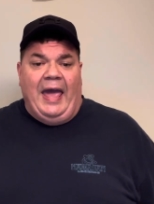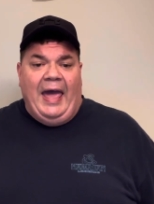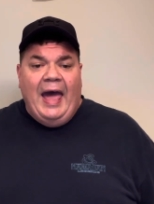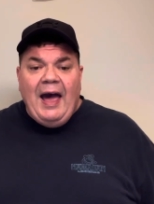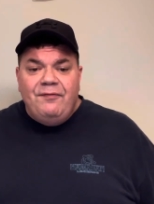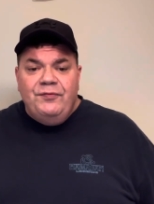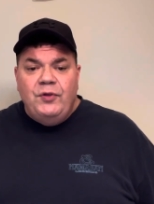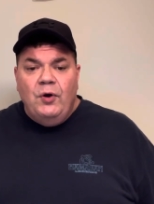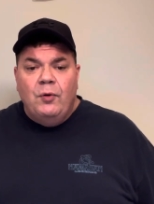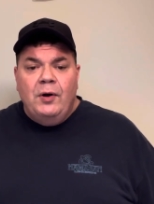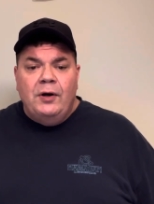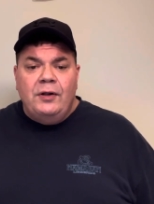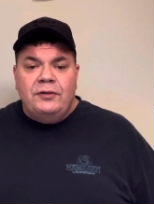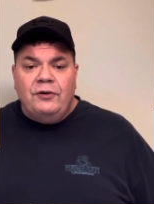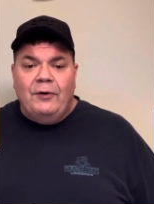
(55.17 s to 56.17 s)
Half the
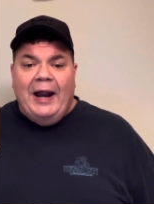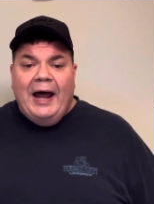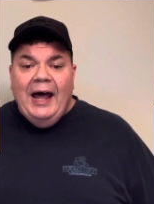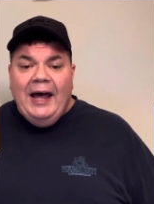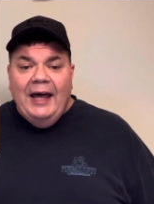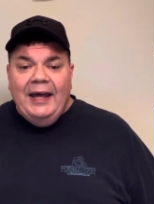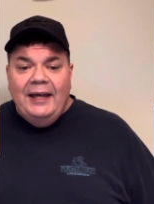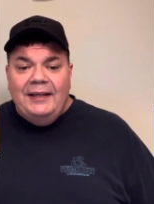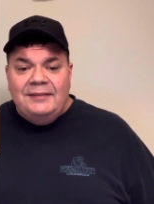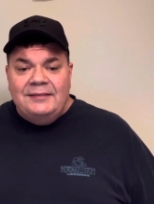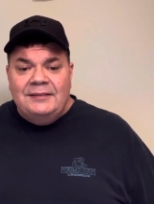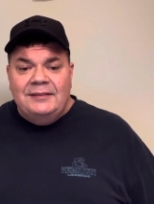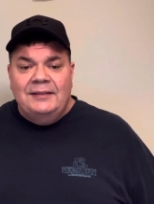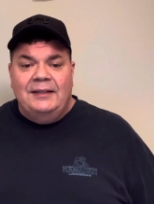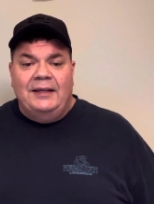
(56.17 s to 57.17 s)
world cries,
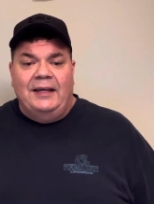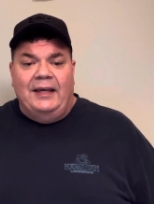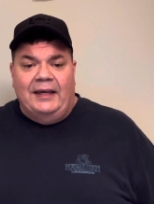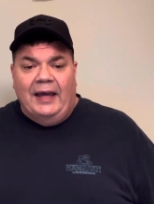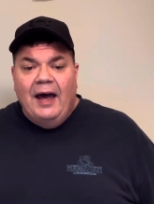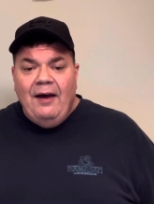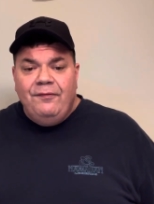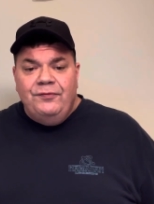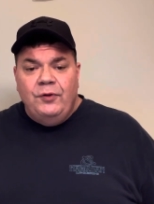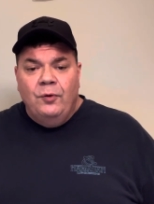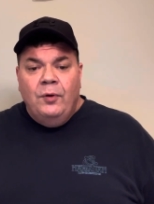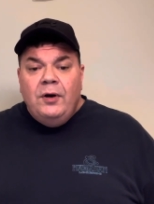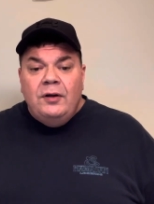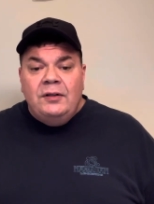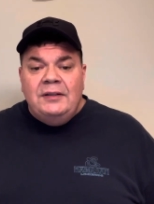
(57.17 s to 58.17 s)
half the
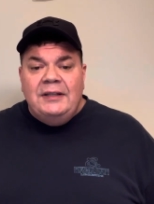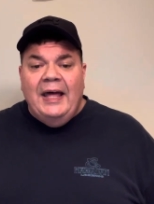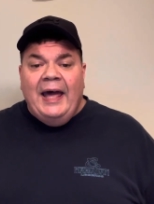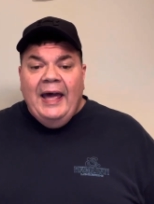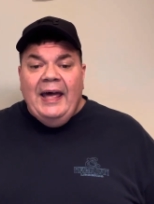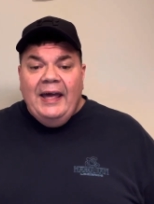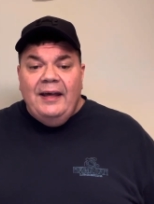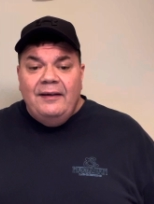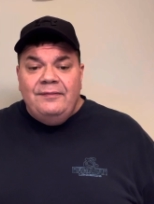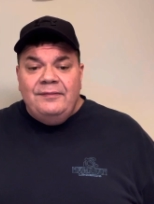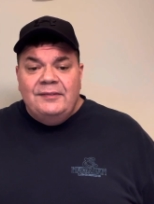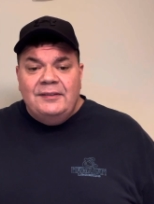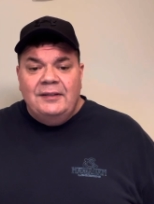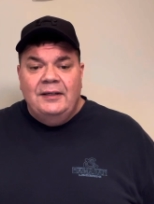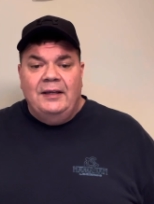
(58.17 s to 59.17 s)
world
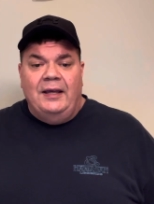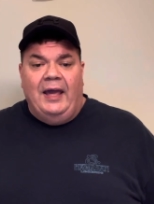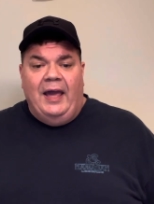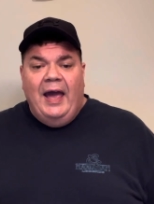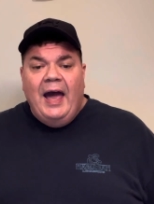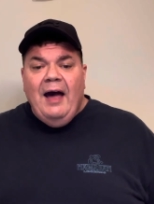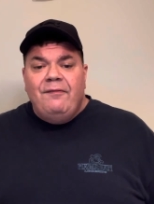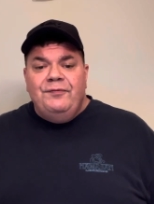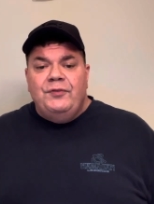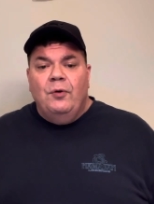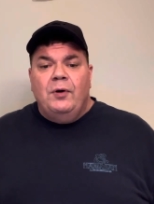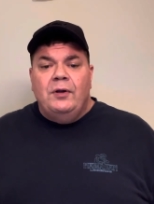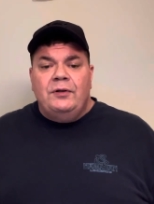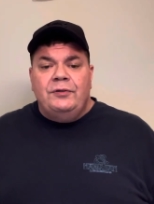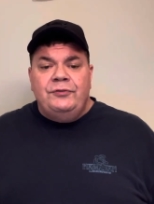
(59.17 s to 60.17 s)
laughs, half the
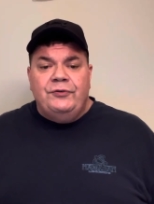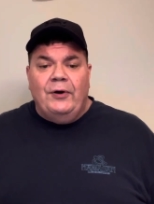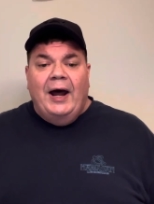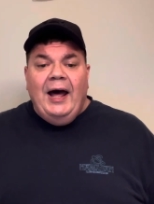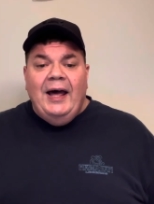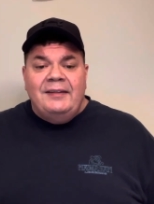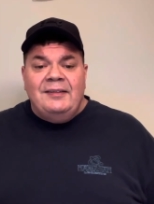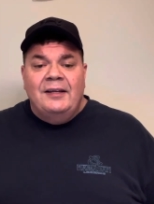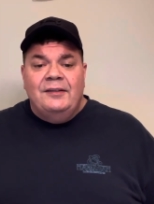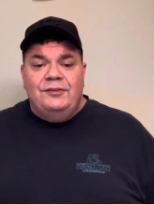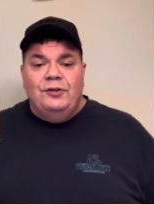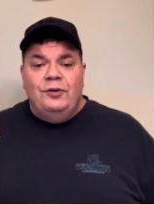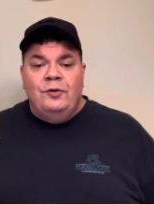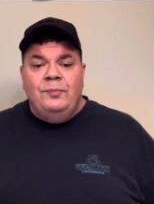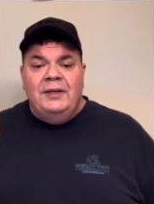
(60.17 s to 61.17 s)
world tries
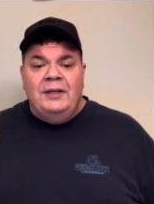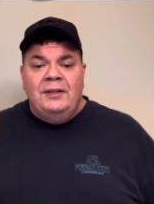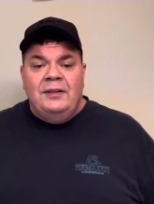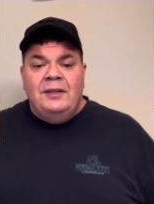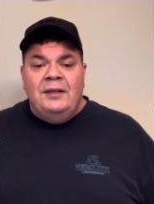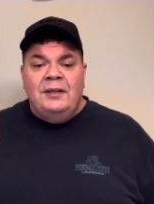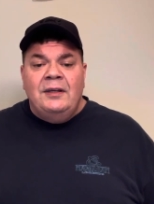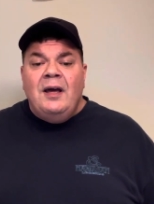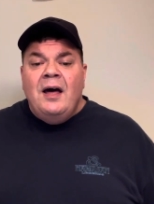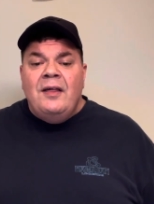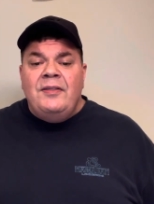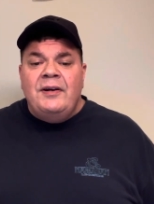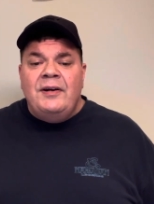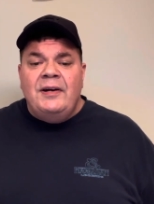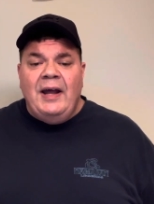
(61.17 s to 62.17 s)
to be the
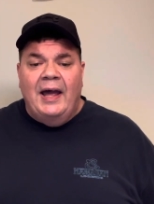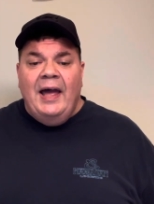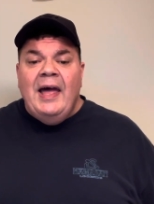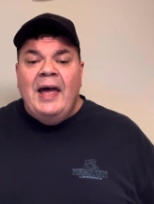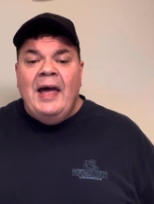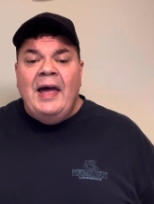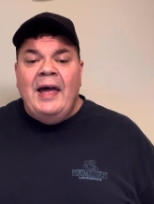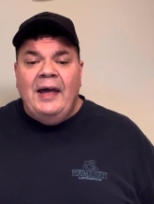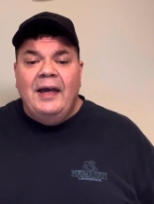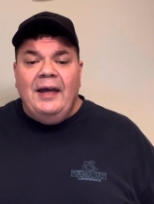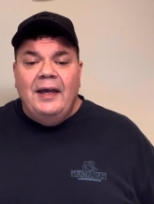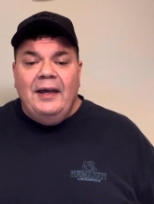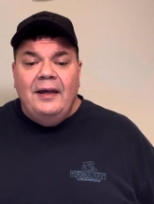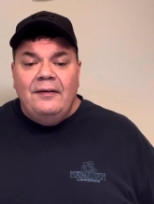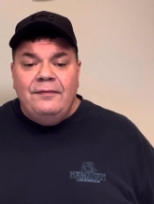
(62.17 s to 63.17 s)
other half.